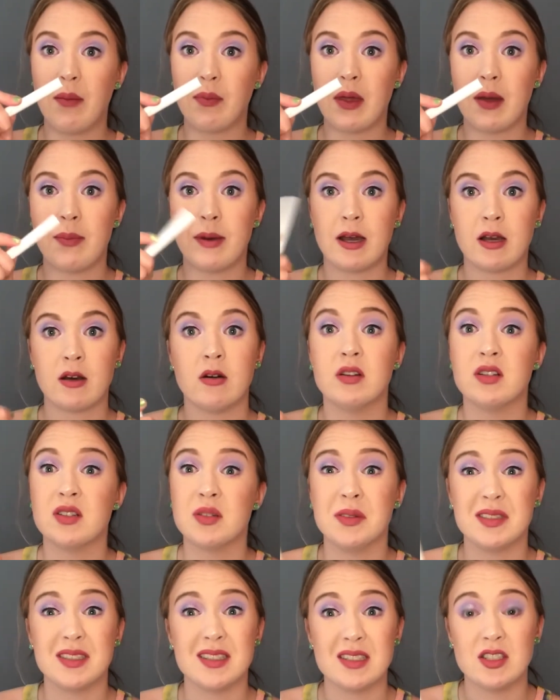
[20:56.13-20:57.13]
that back on so
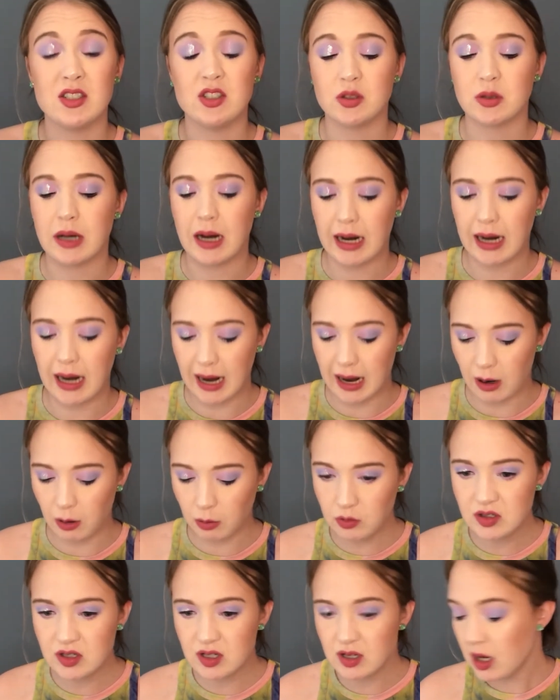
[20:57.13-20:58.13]
it doesn't dry
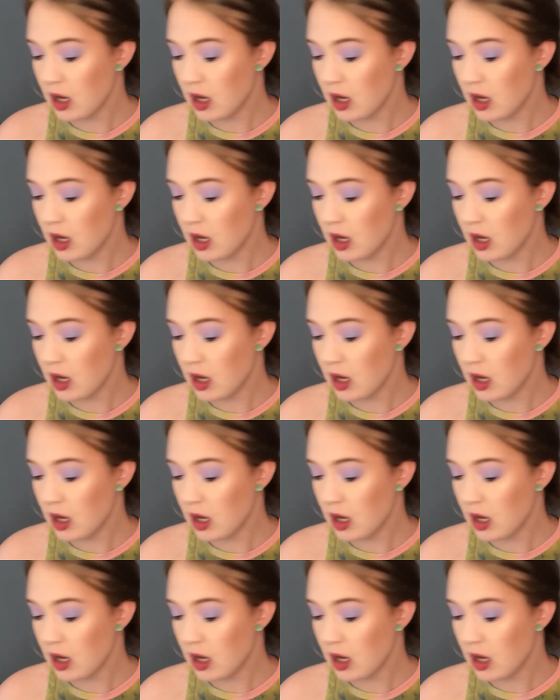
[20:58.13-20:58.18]
out.